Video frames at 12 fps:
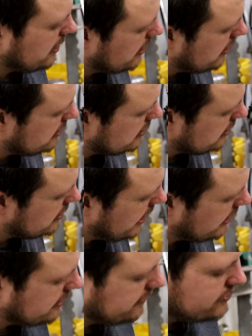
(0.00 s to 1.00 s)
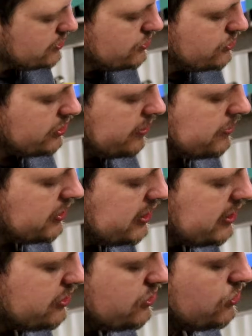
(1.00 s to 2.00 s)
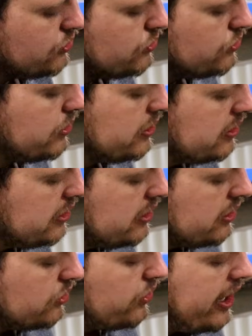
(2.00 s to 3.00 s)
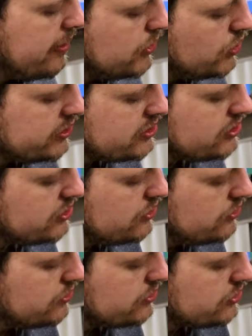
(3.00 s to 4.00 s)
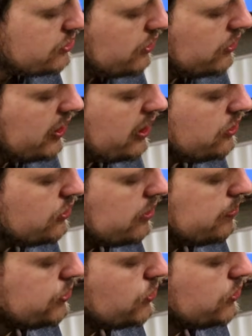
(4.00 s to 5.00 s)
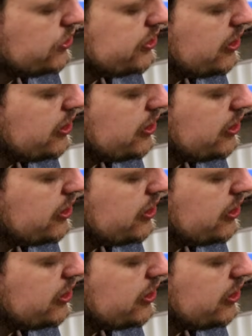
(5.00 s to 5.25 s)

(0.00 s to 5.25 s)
And then that gives you something to grab onto so that you can pull the